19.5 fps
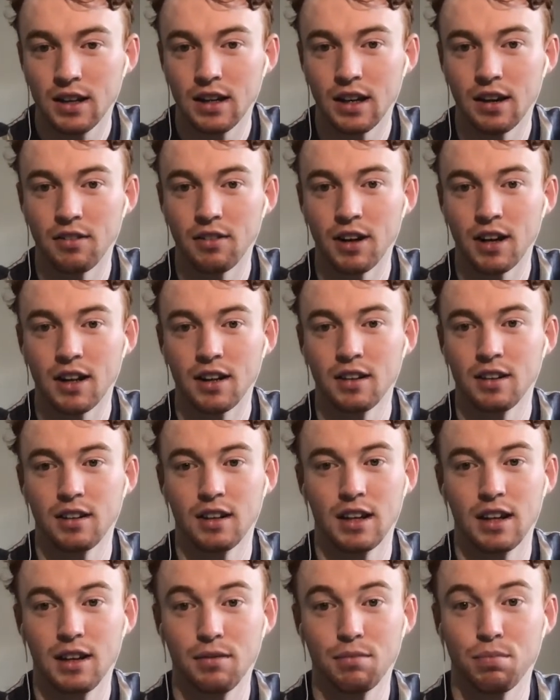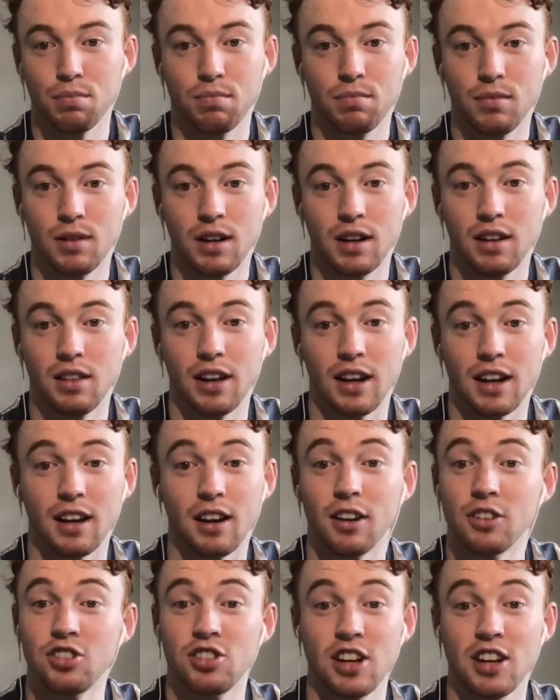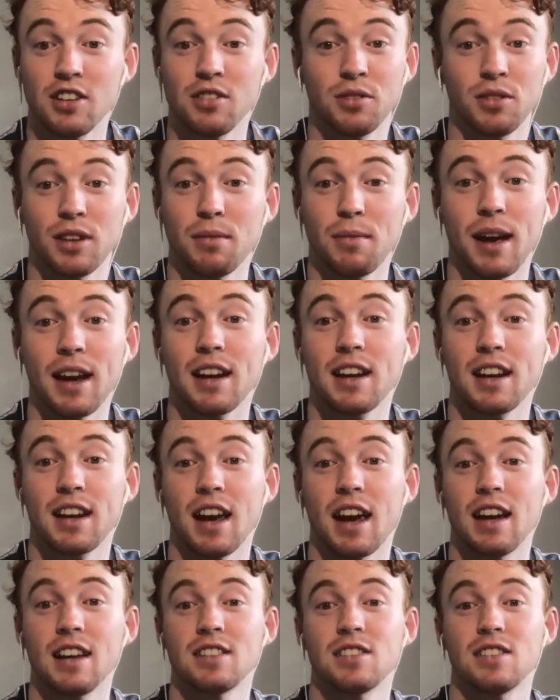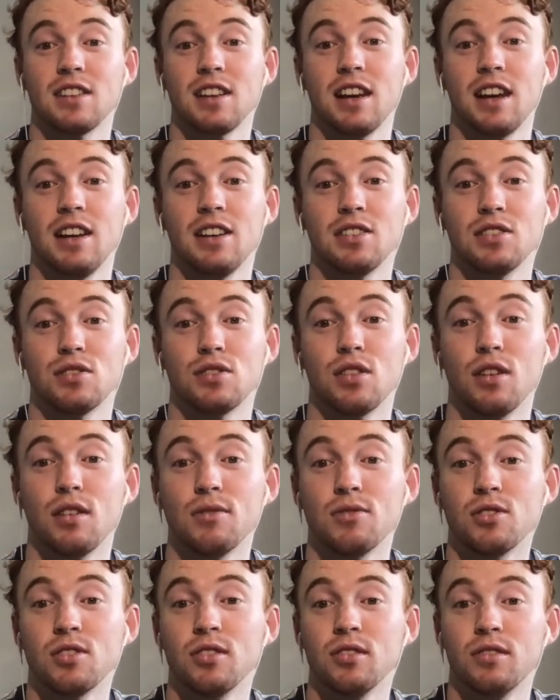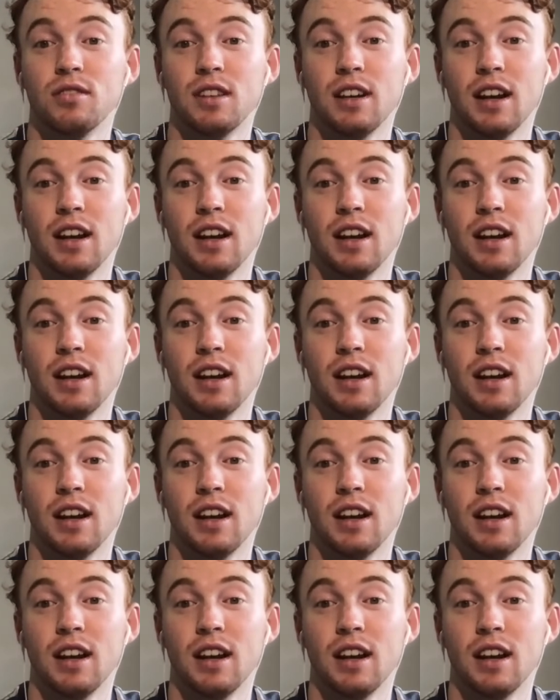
yeah, I reckon he, like, I'd genuinely make a case that he deserves it.